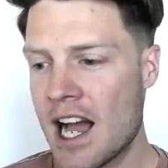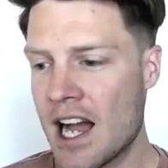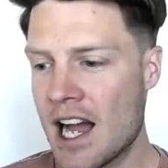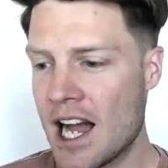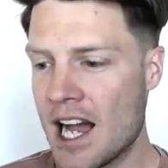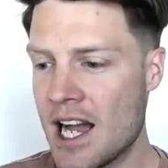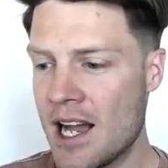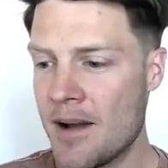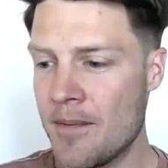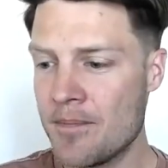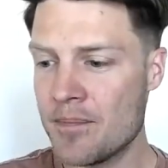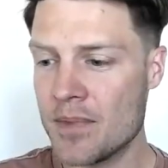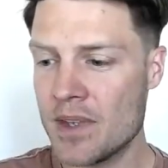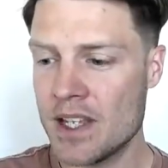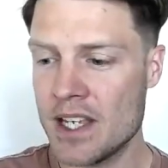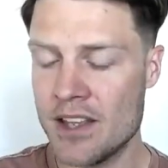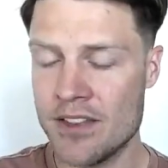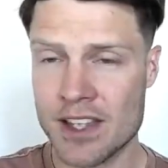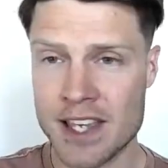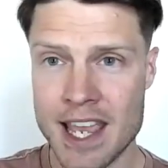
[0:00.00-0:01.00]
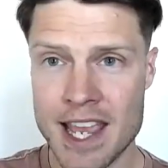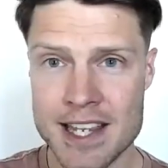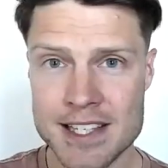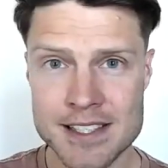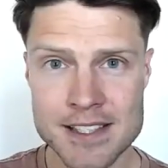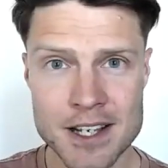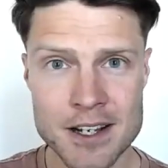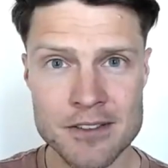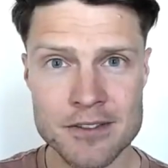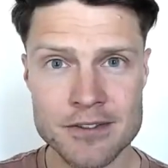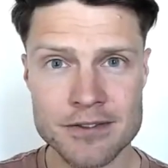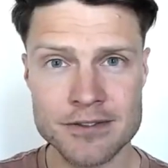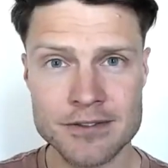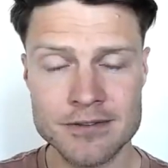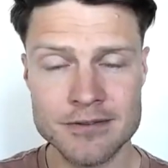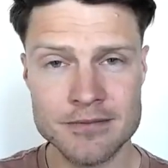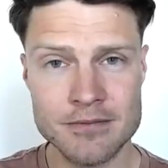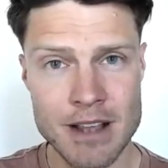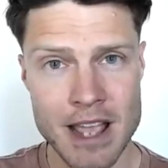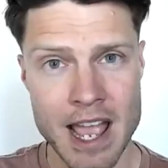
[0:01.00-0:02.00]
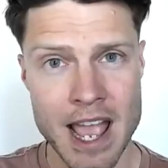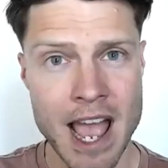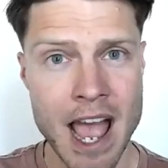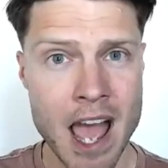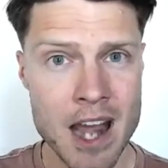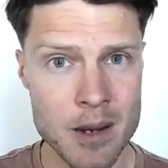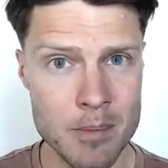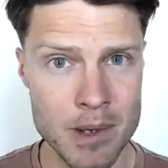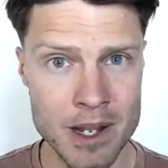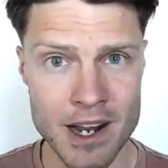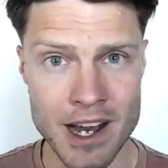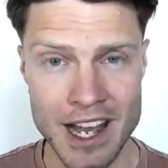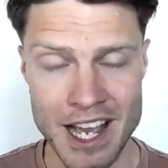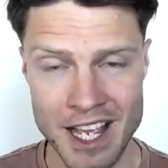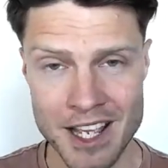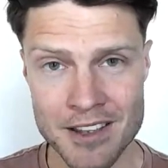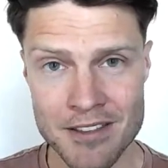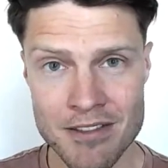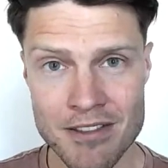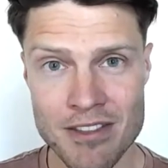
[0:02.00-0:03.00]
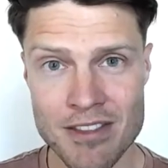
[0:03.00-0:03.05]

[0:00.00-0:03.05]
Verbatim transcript: In the case of Adam and I,